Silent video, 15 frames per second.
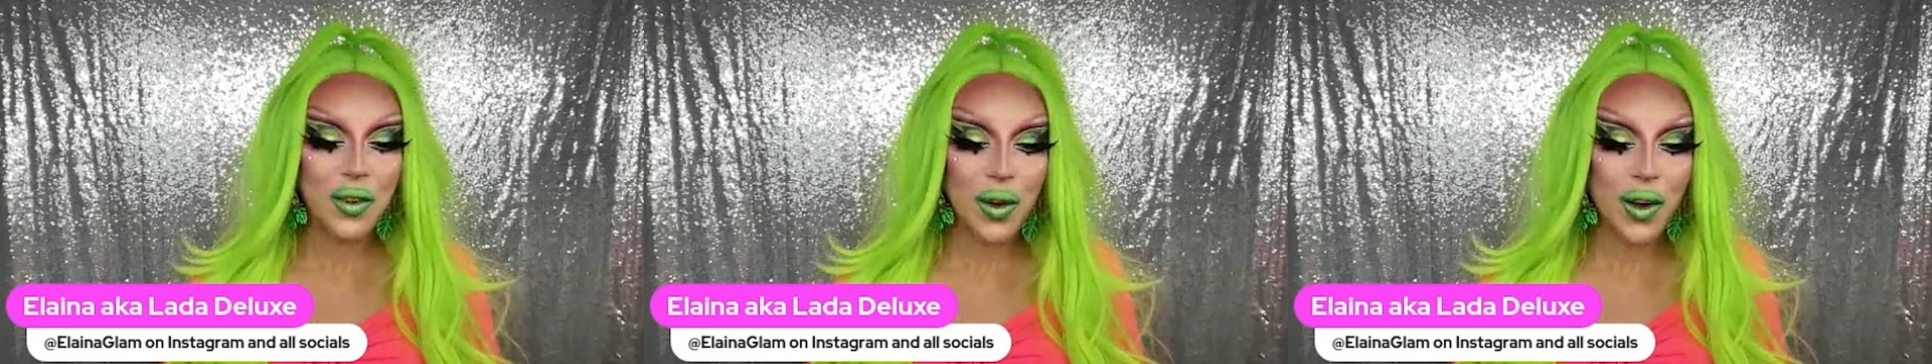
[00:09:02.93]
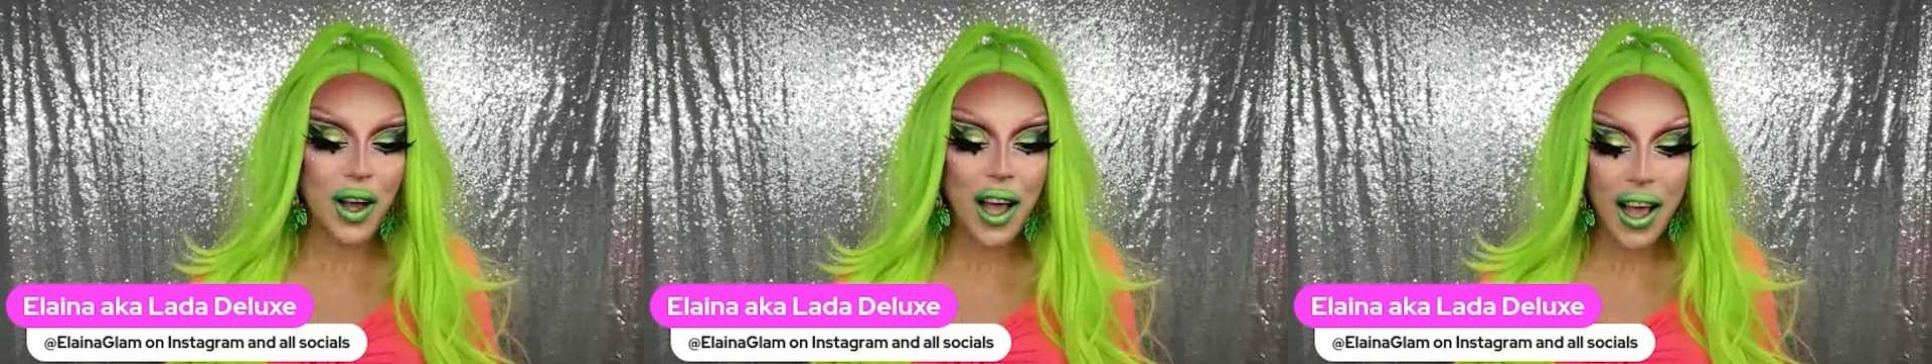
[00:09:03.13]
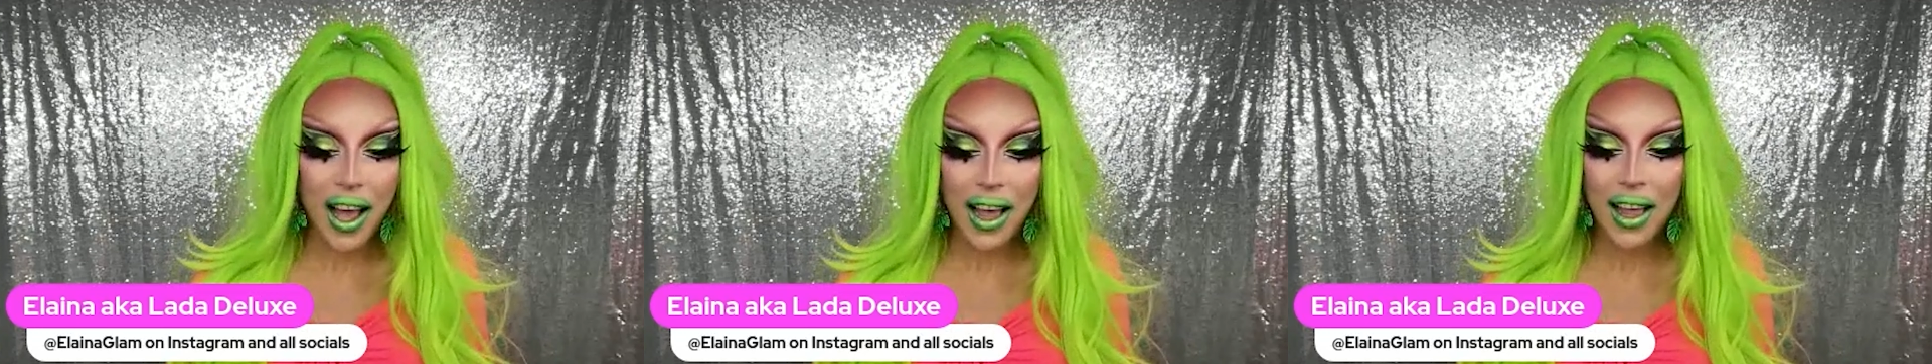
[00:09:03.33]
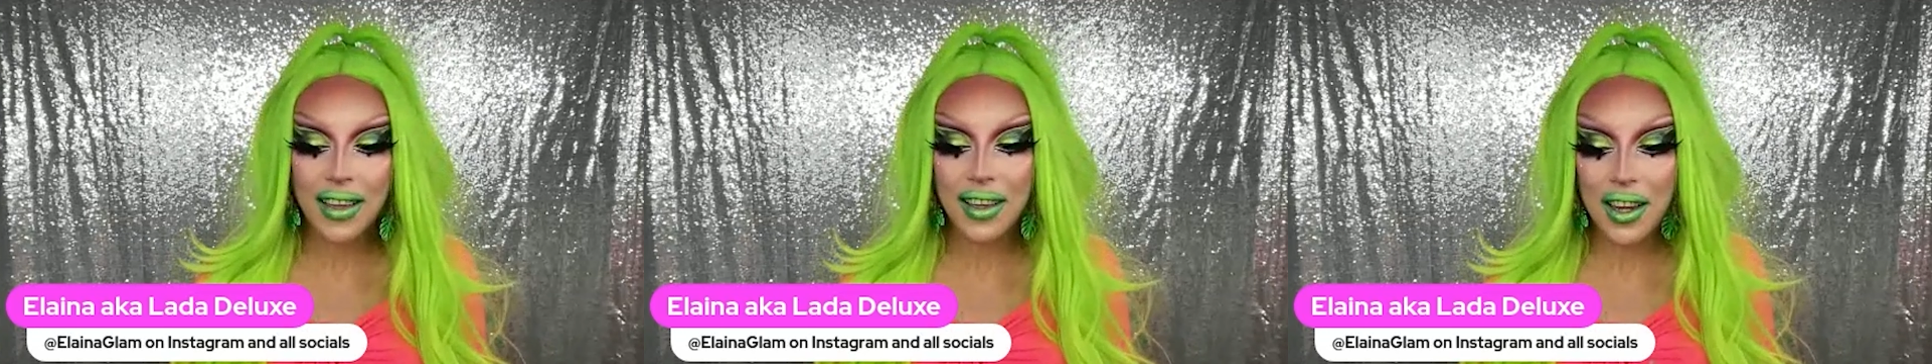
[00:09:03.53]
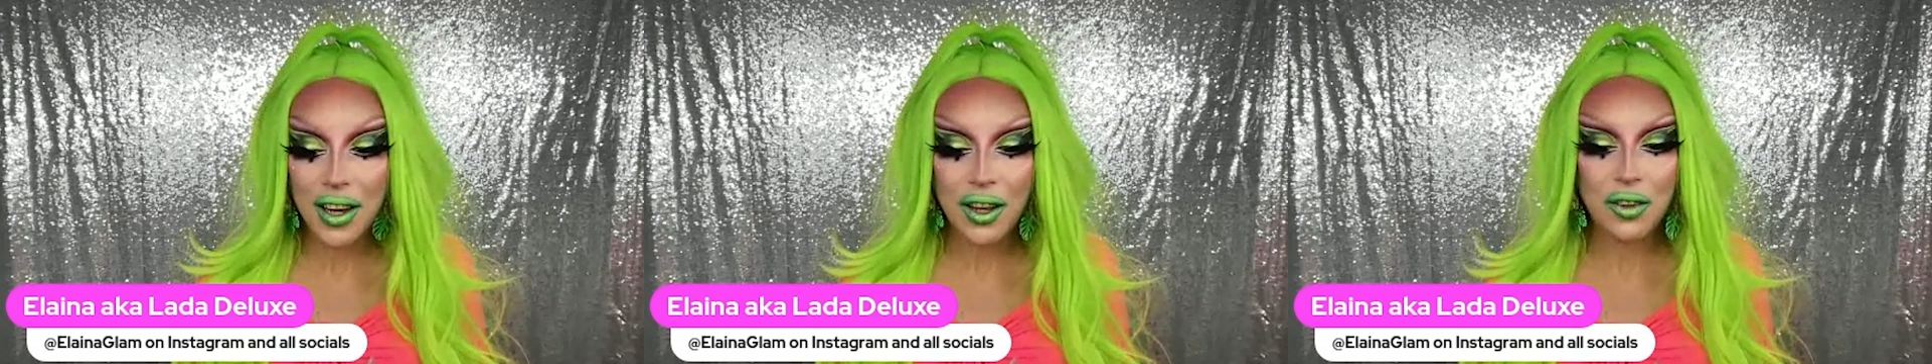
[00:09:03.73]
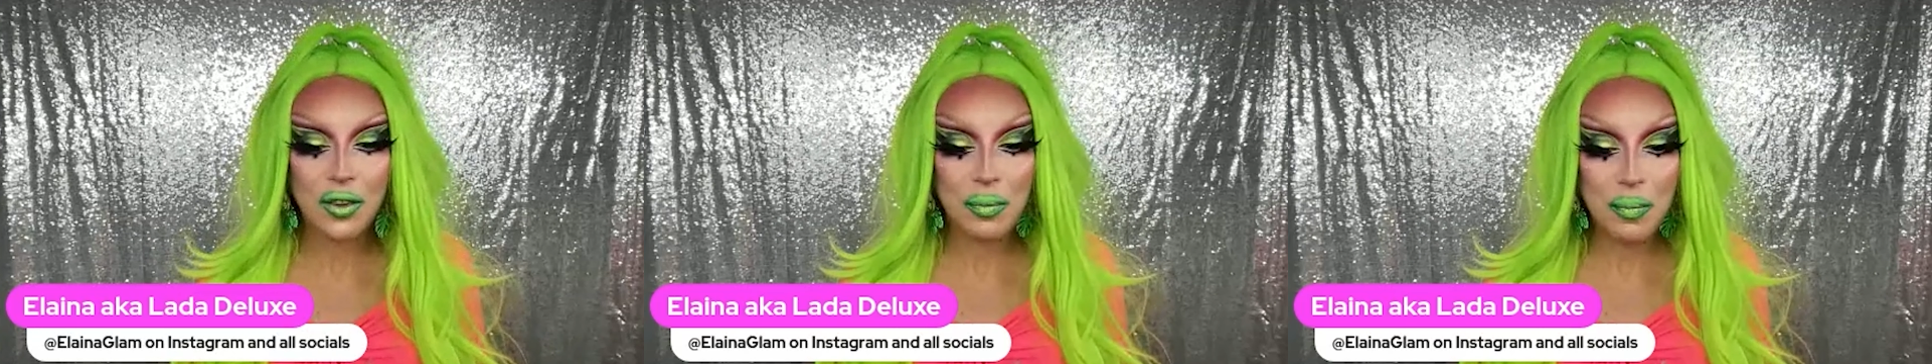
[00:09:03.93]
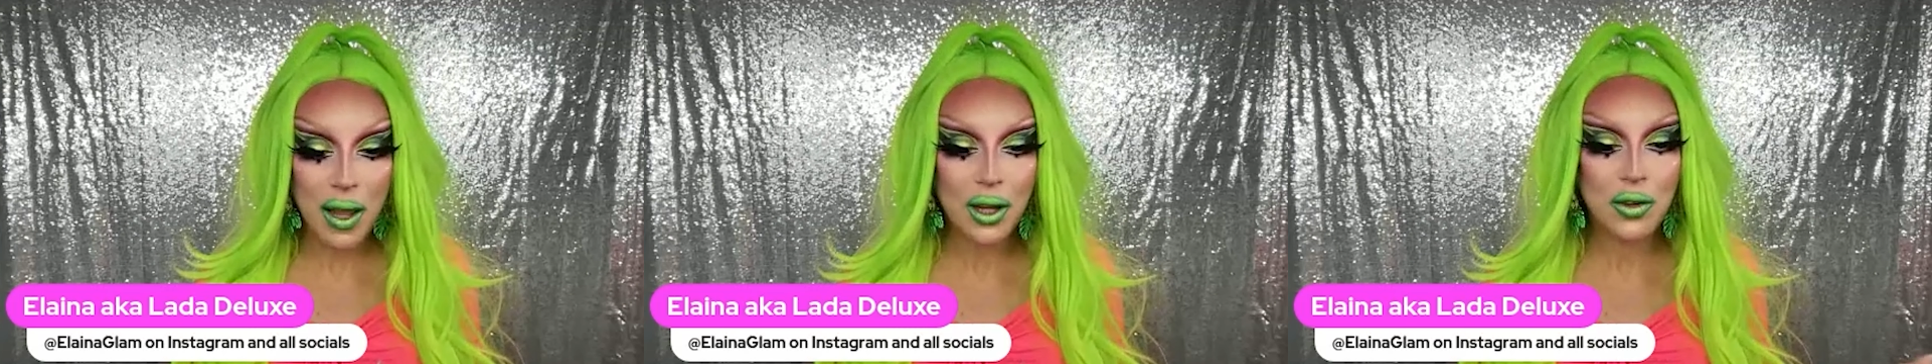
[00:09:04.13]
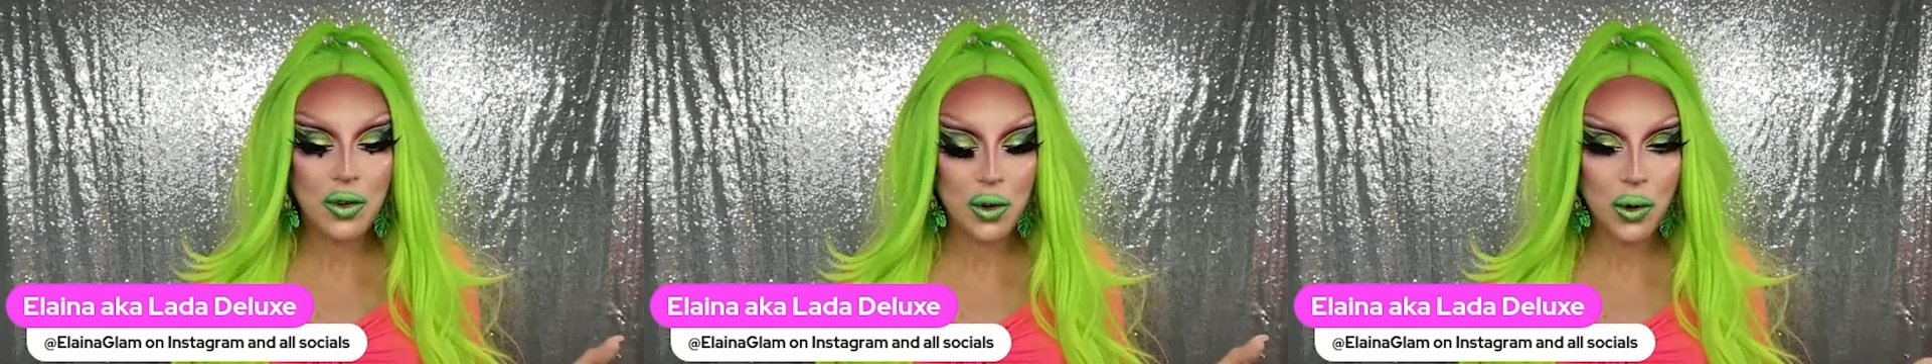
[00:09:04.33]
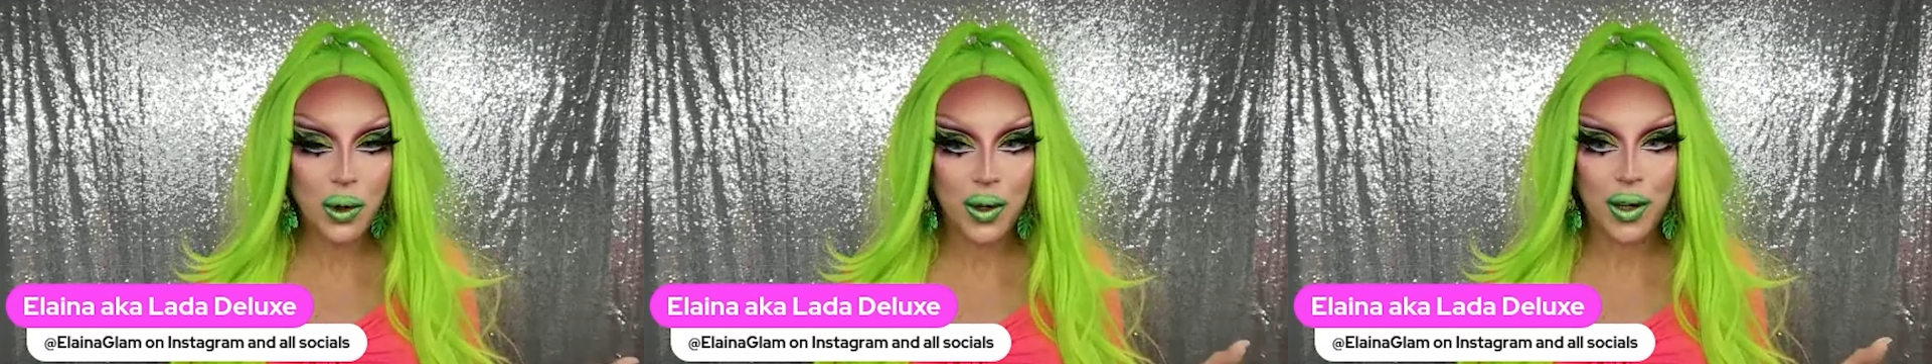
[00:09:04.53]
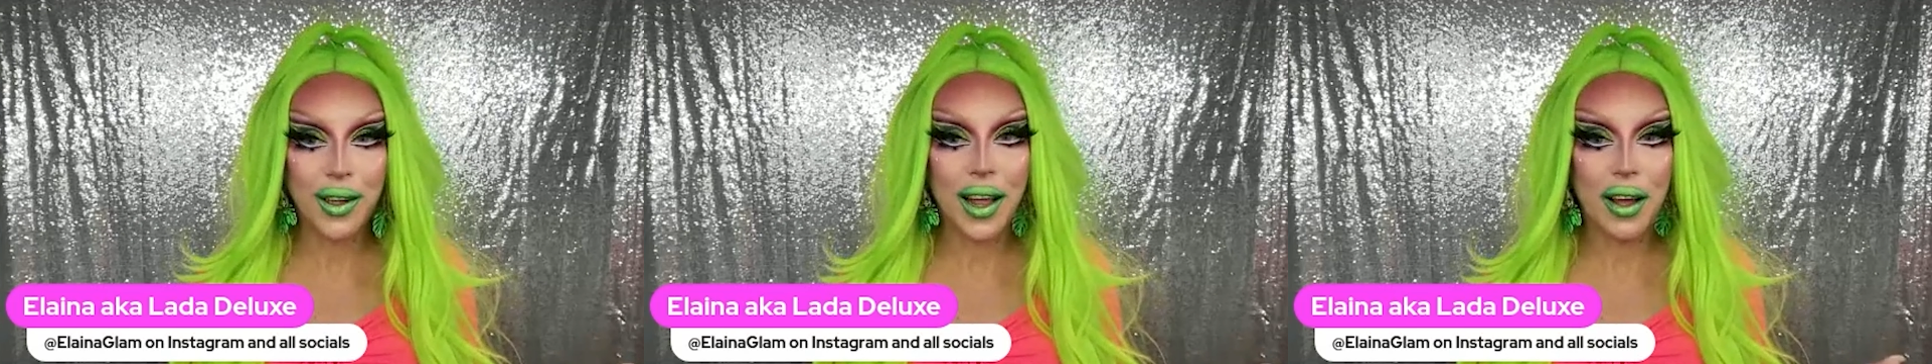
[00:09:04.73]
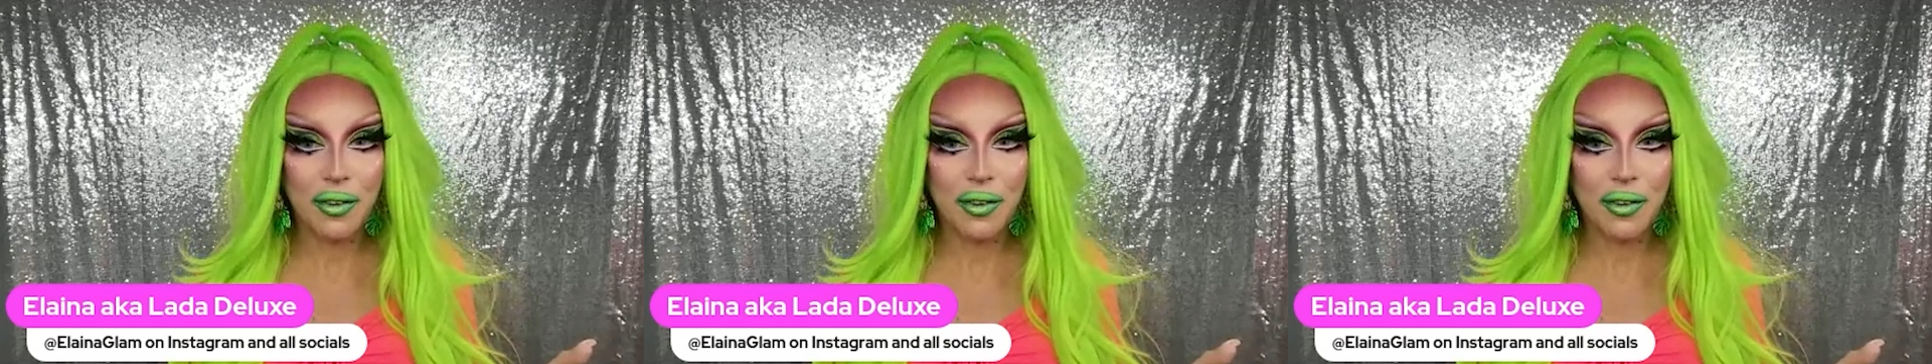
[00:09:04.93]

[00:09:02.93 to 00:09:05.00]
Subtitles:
so I needed to make sure that